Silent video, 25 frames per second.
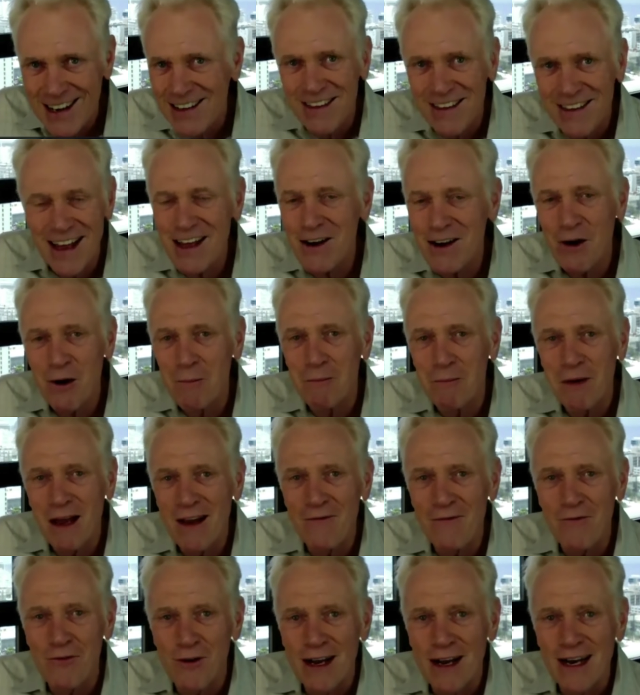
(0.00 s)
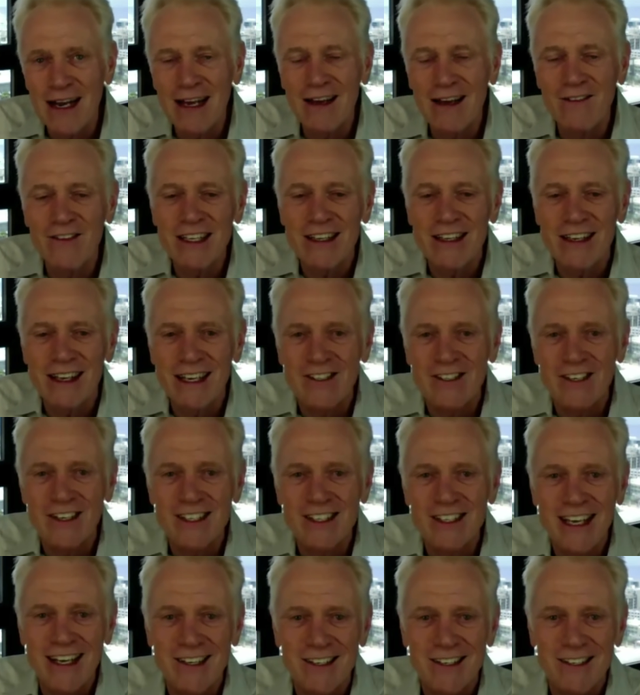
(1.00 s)
They don't pay for any of it, they
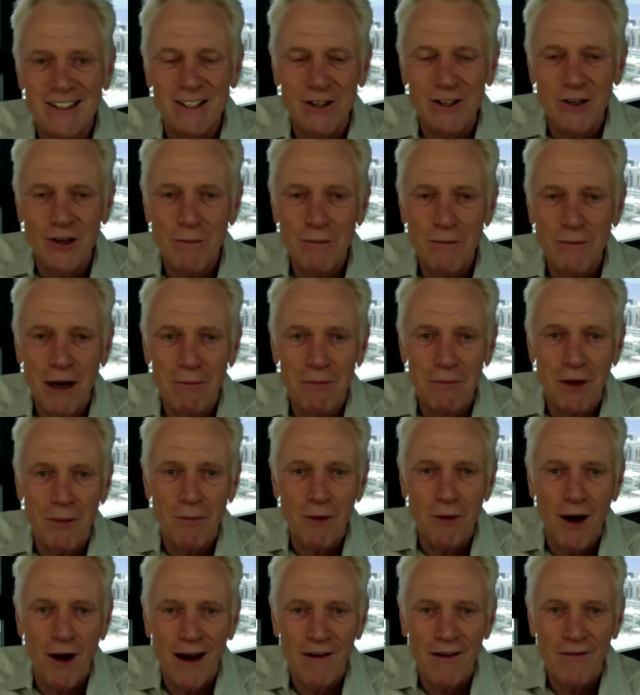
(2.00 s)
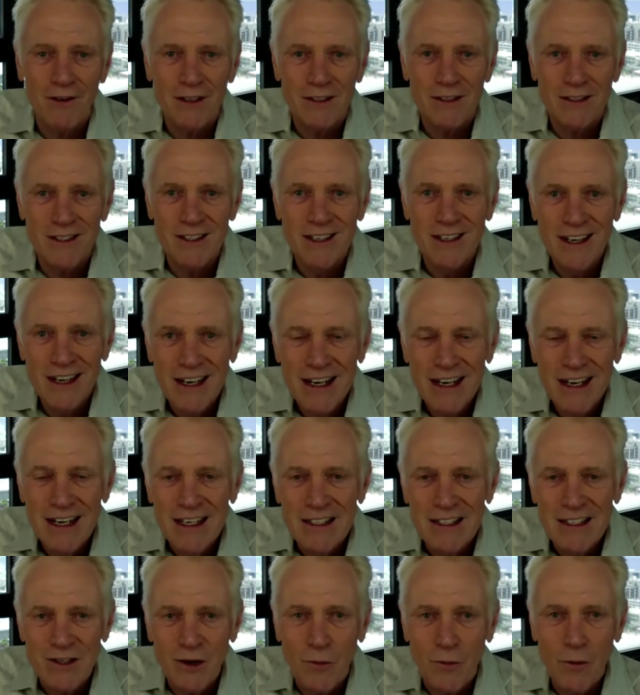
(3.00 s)
just get to scoop up the profits.
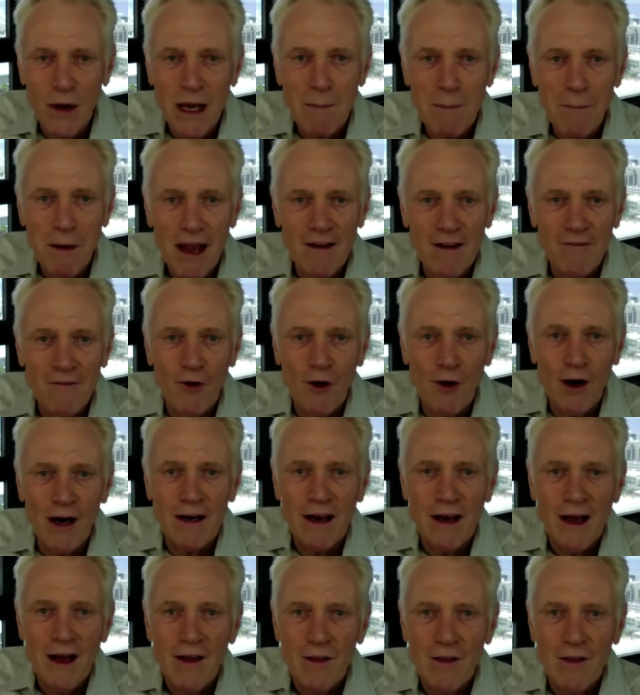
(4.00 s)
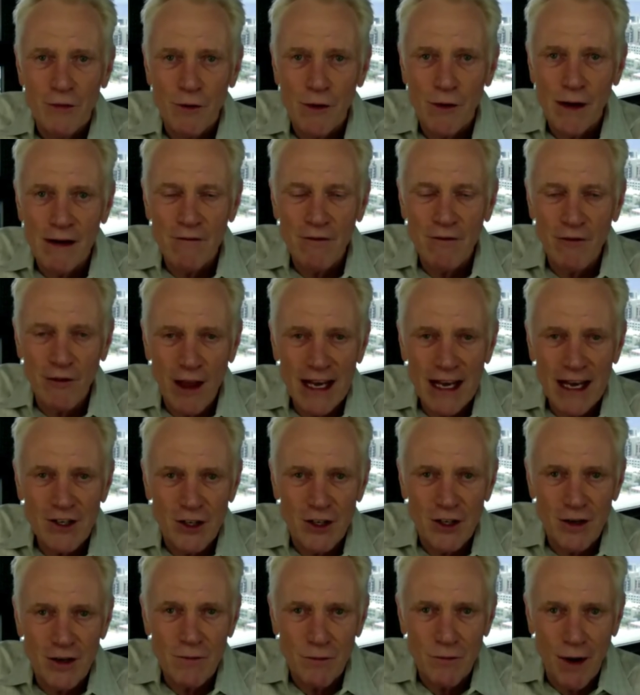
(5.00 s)
So we pay for it through
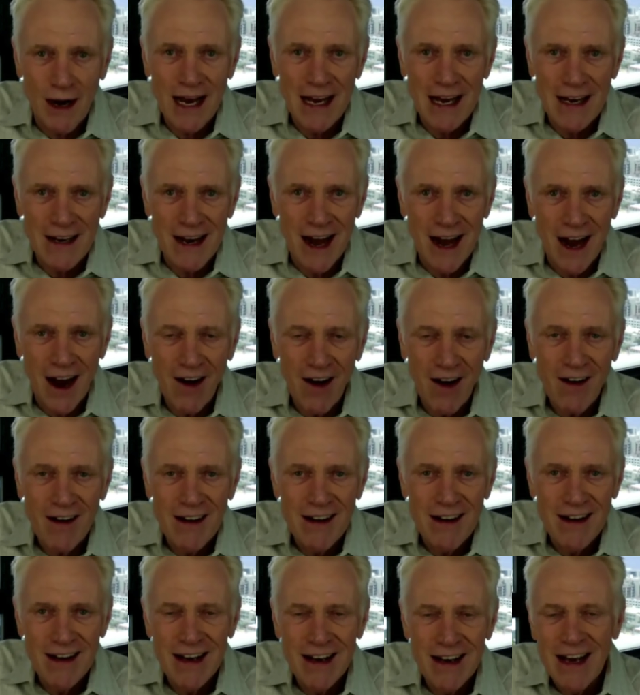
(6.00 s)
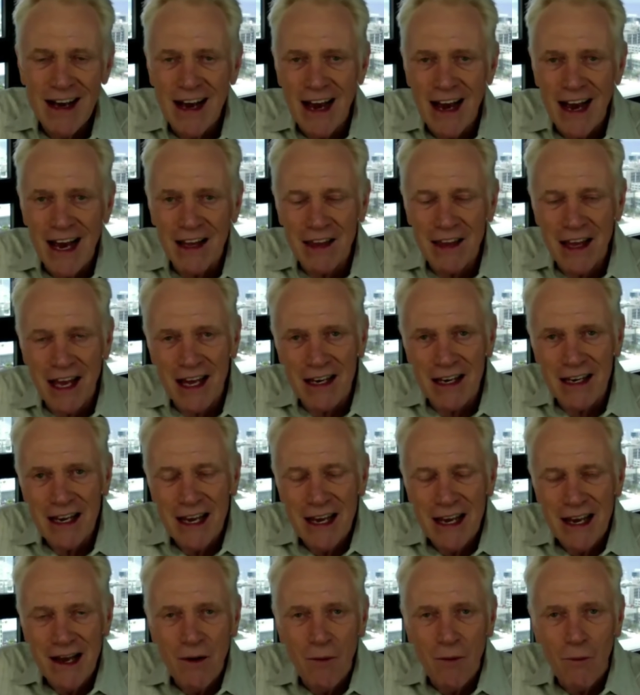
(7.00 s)
inflation right now. And then
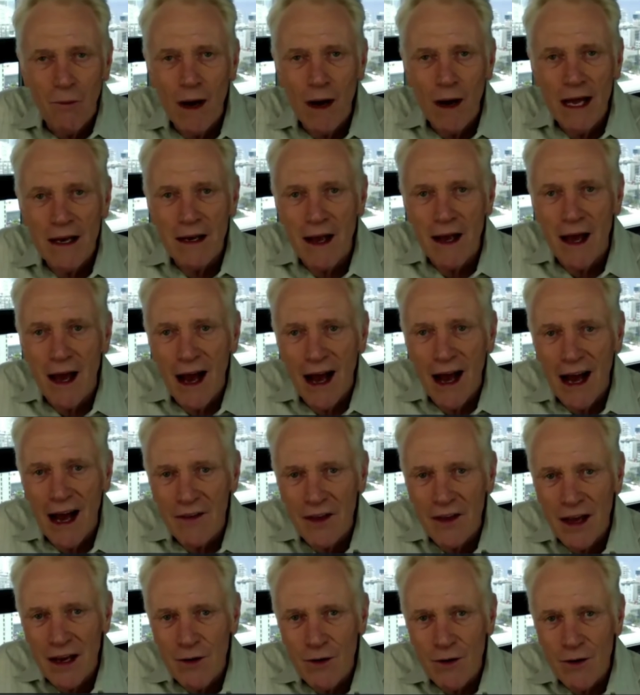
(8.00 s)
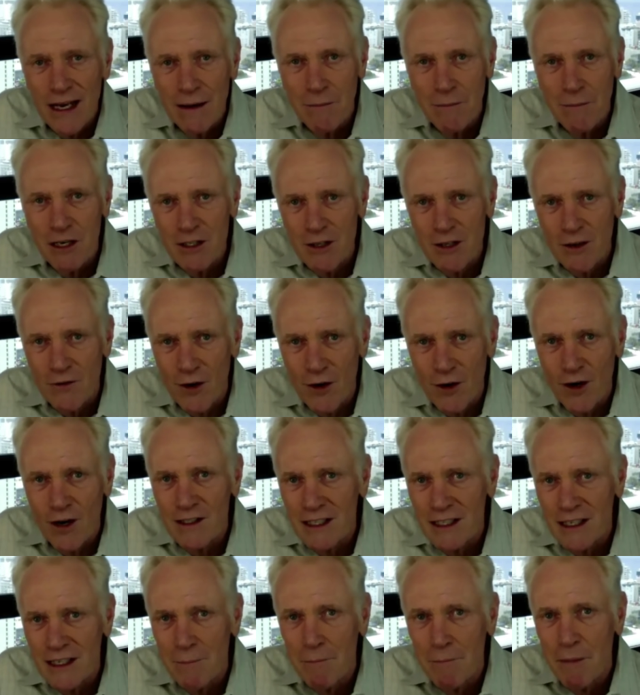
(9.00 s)
when uh, they create a bunch of
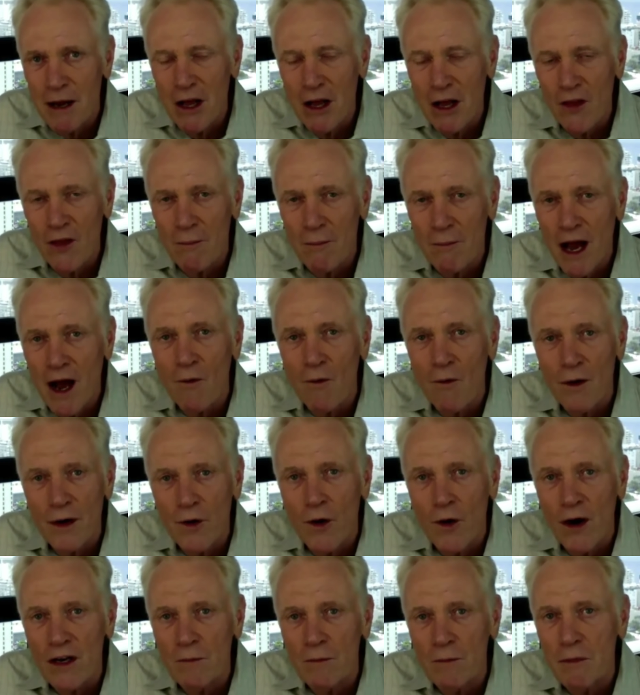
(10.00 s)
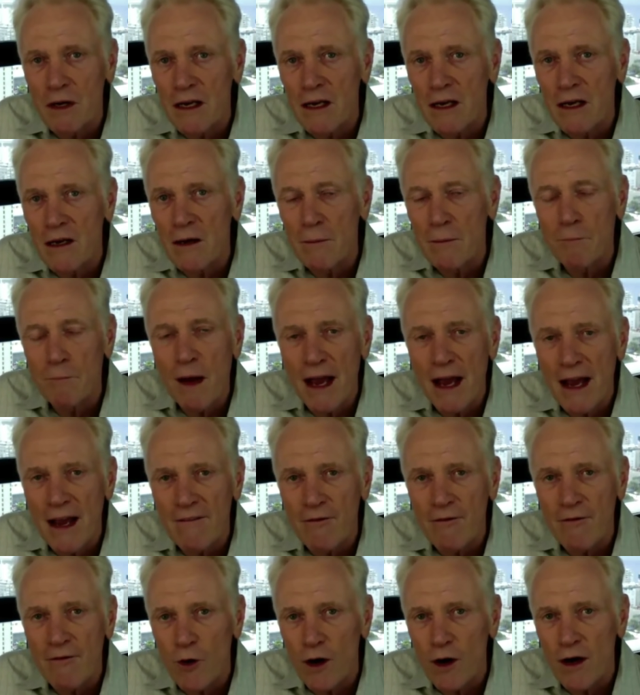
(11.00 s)
currency to bail them out, we're going to be
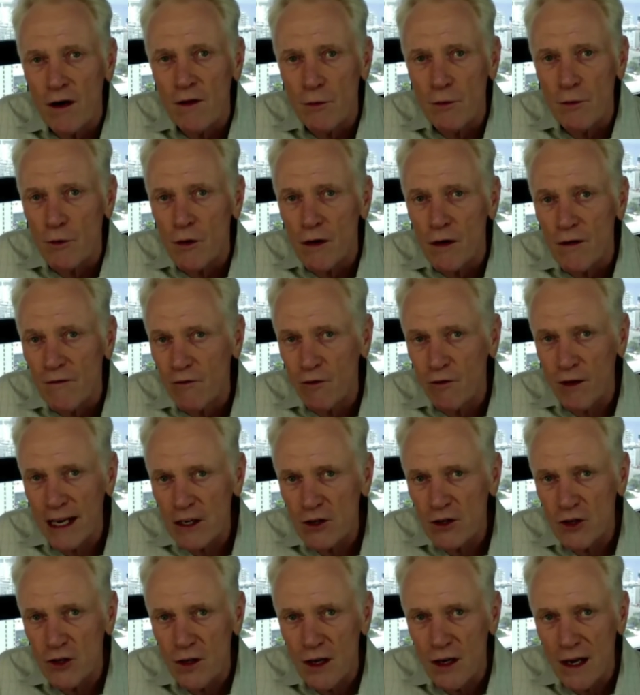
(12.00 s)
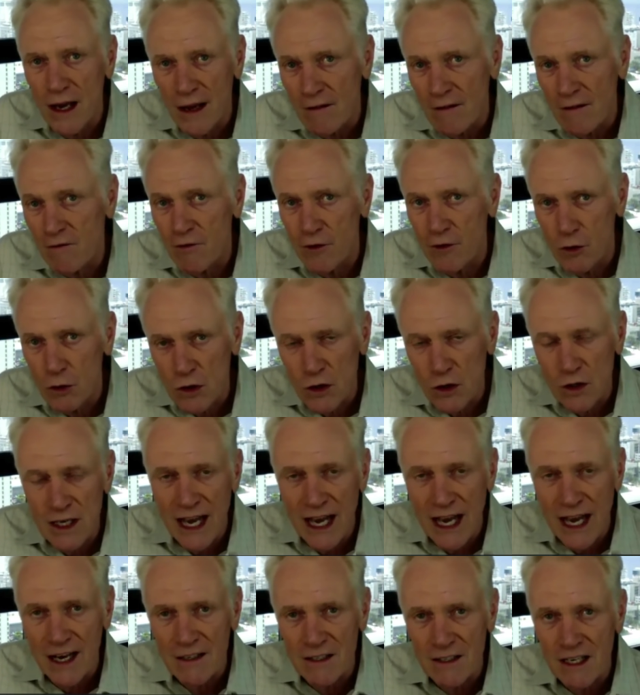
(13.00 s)
paying for it through inflation and future
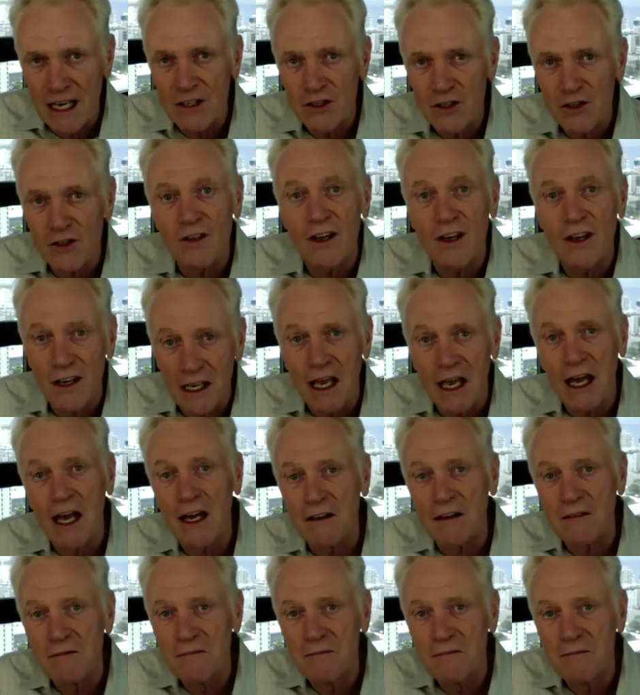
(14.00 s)
taxation again.